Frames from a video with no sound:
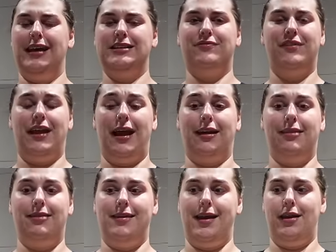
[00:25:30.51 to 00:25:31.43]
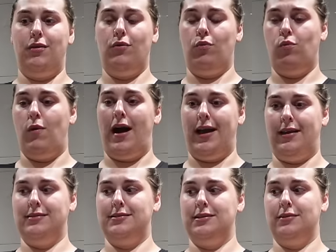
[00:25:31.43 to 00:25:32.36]
it's for like thin,
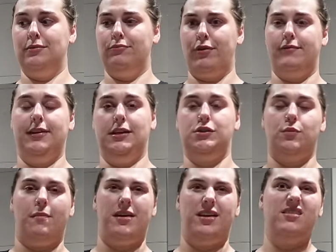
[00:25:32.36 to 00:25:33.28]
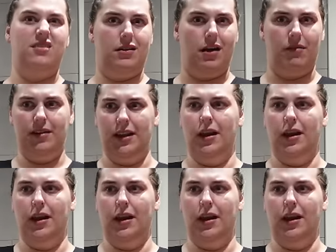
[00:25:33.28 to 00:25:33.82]
white, privileged women. You know what I